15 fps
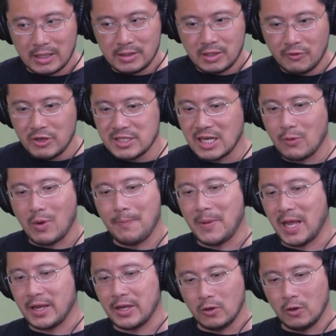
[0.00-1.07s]
The reason I went
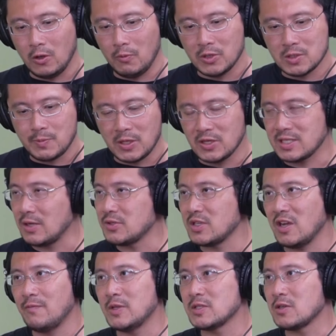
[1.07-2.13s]
back at all was because I was a
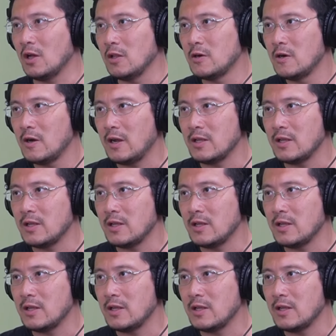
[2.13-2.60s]
government scholar.